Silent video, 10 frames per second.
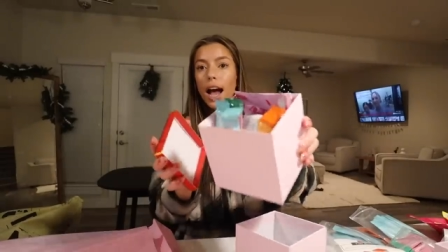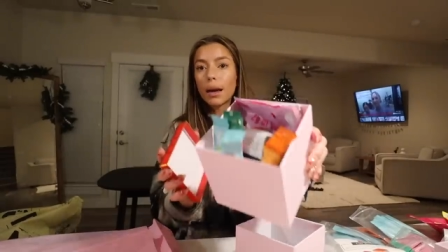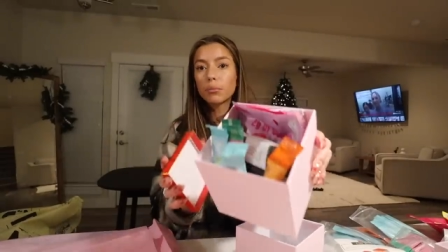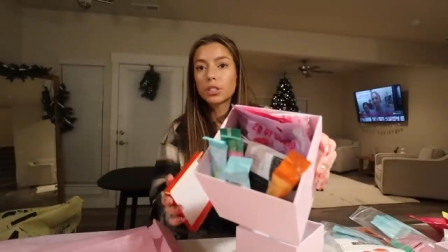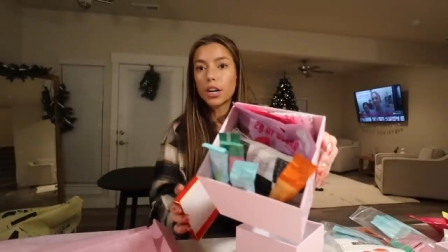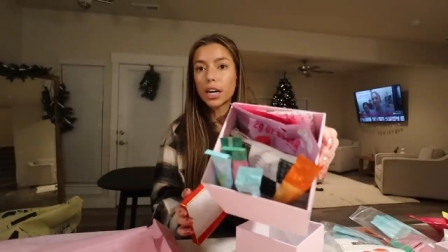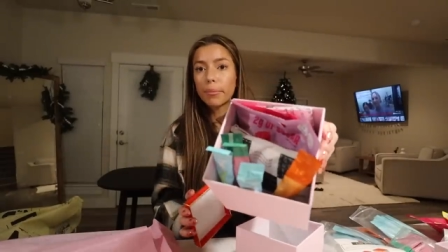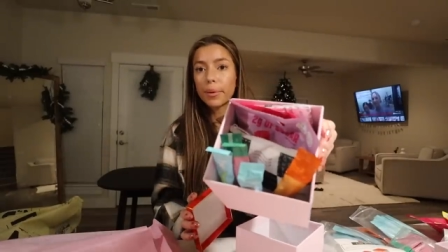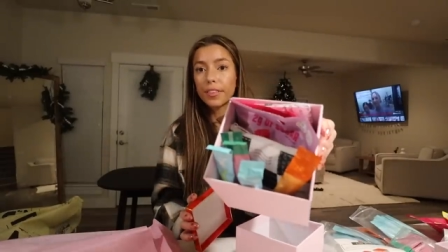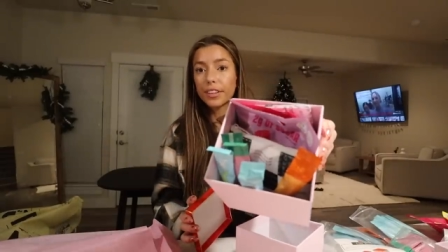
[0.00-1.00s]
I'm
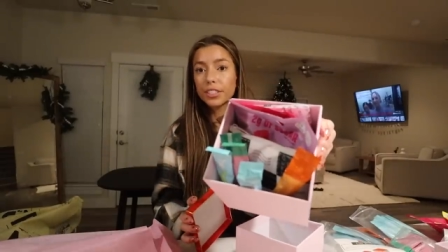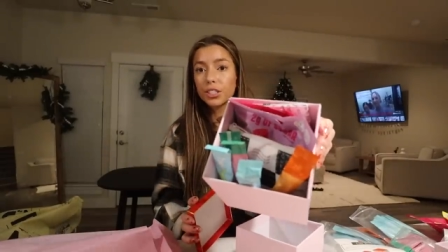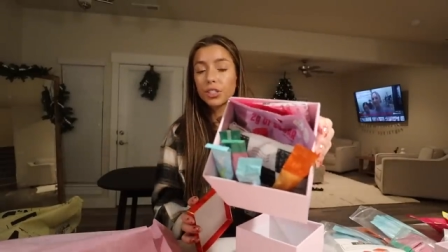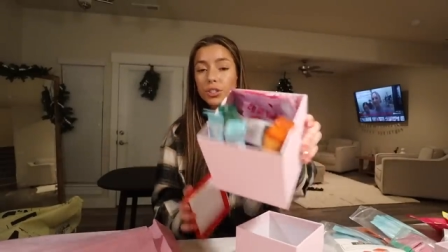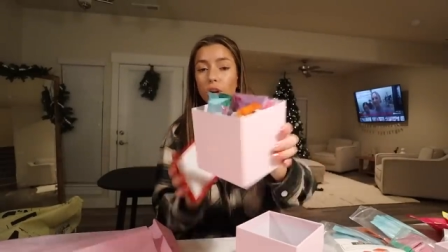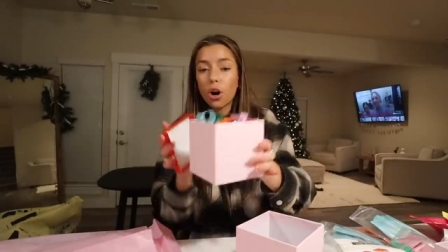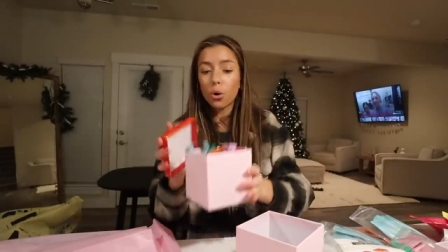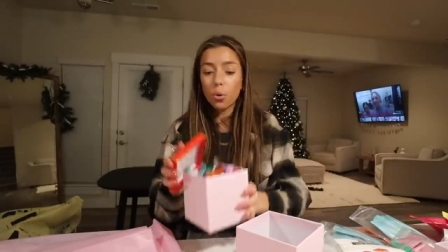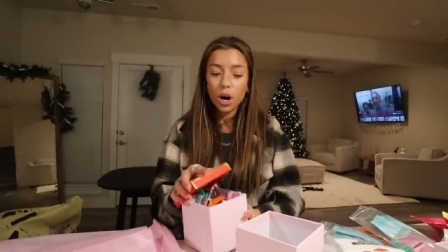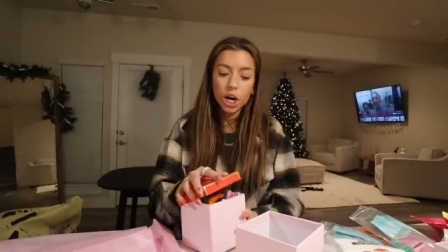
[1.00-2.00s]
sorry, but this is
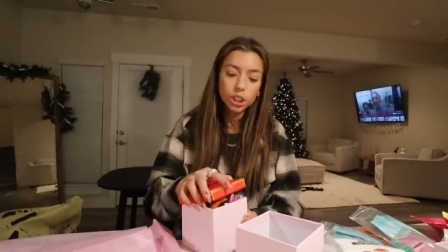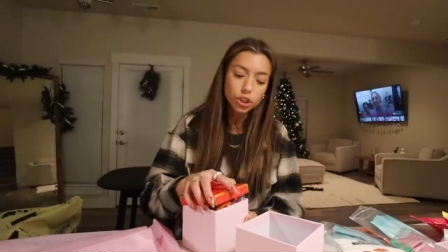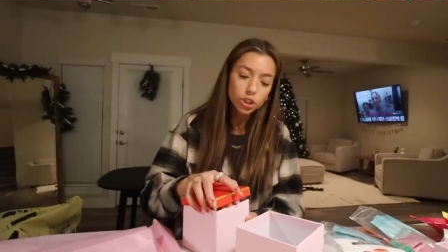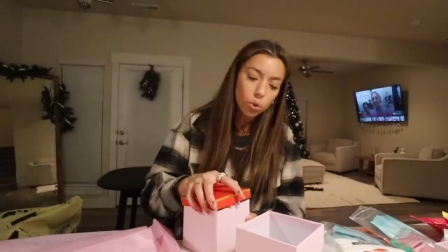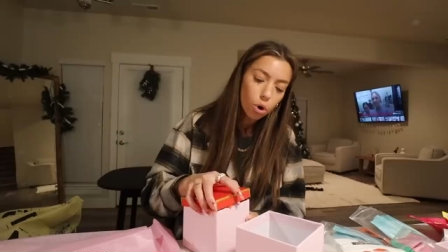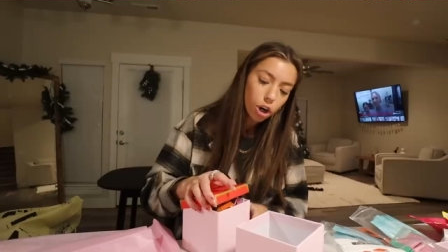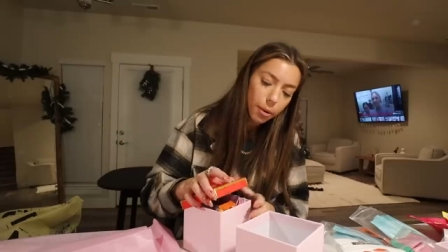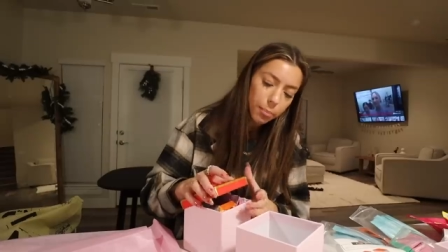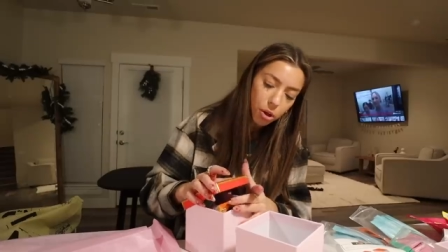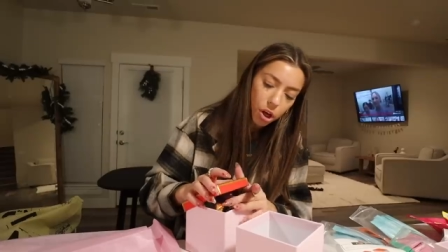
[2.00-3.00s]
so
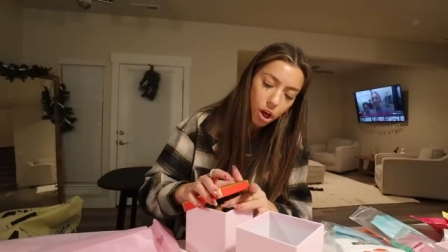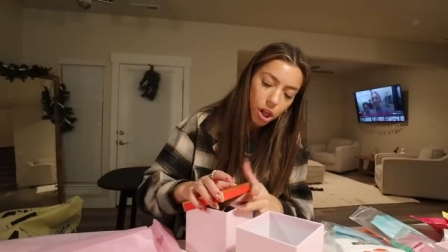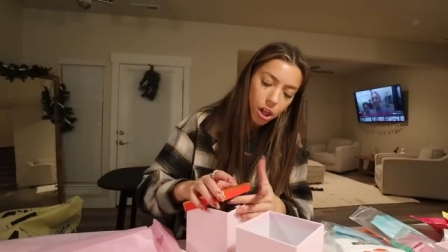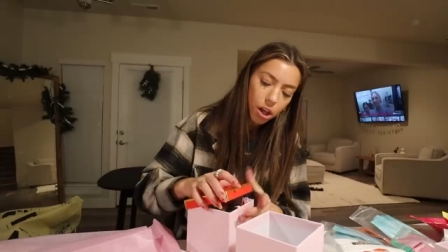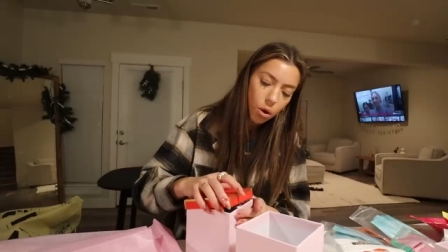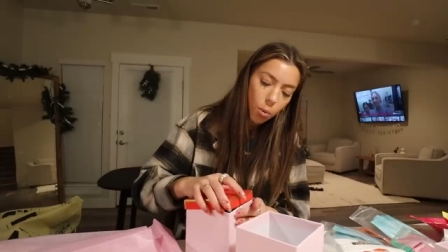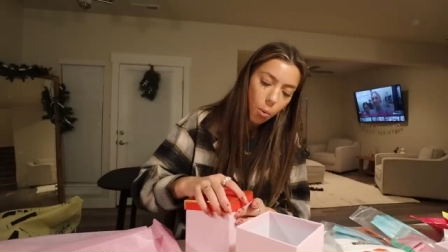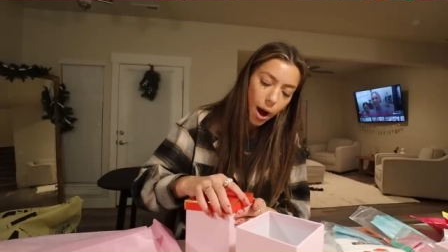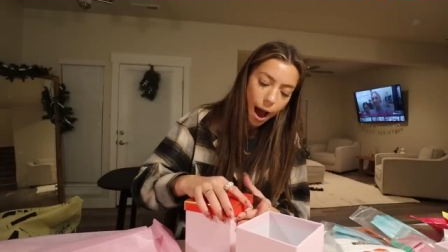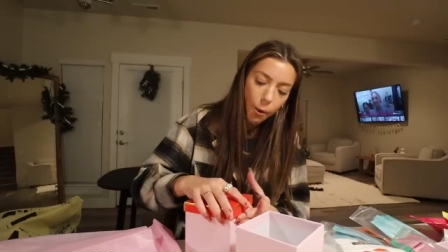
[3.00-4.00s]
adorable.
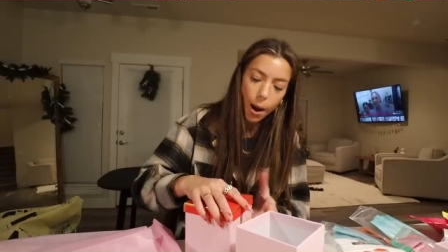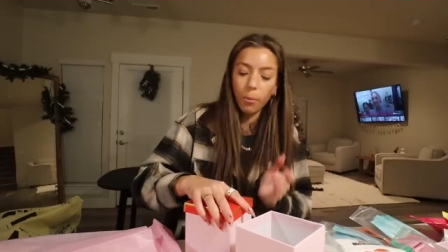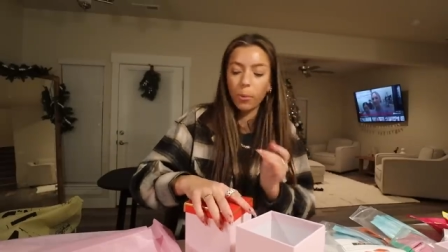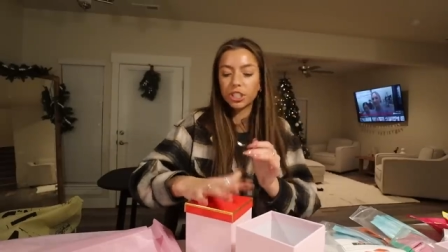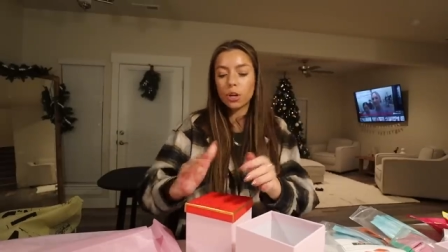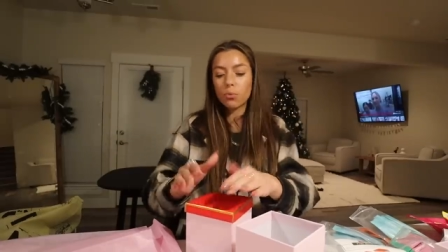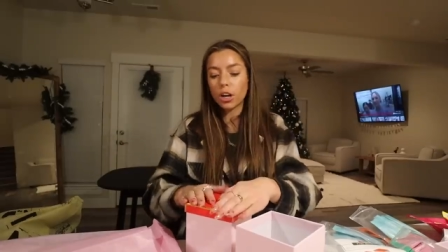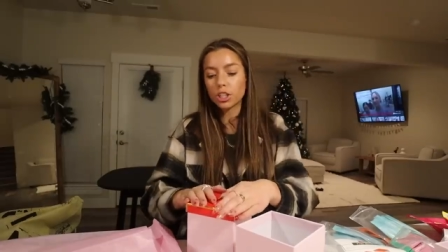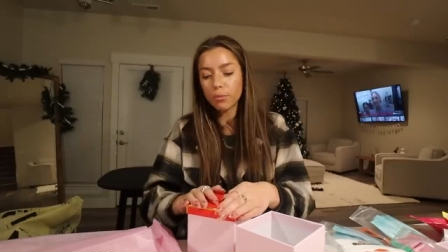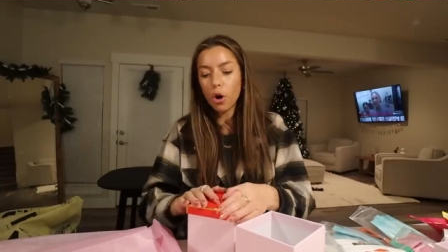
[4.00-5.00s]
Wow, I wish I could
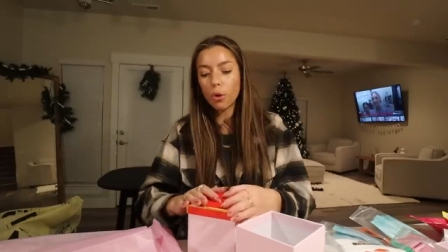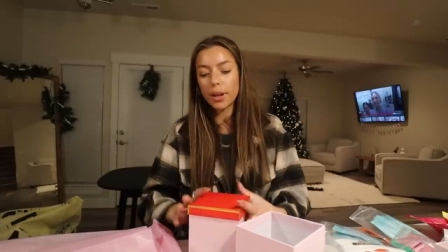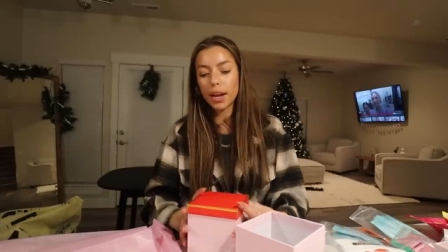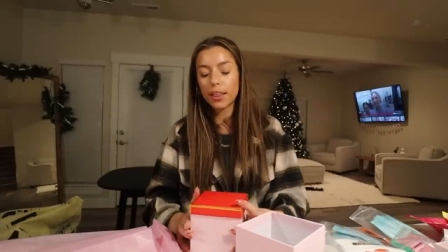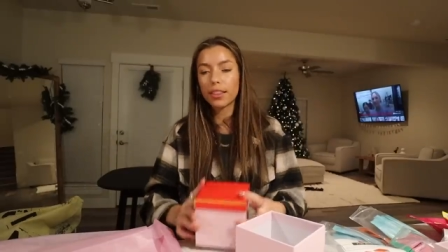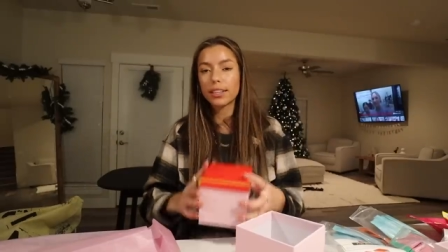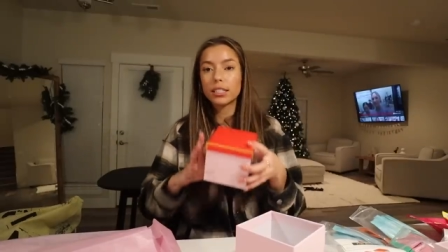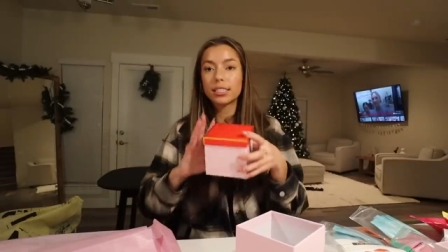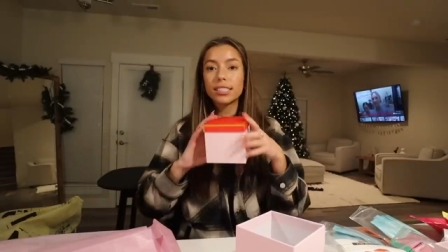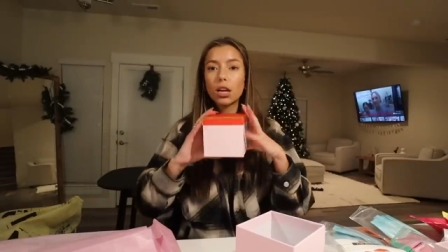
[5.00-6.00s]
watch them open it. This
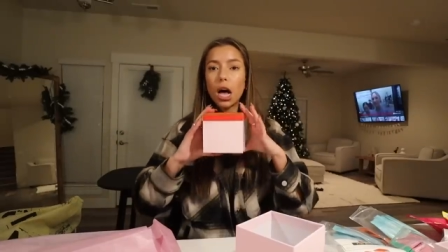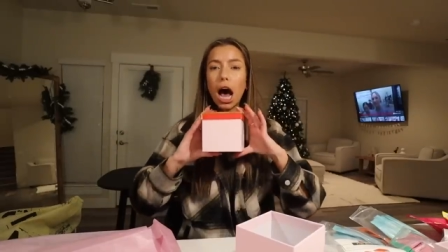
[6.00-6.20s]
is...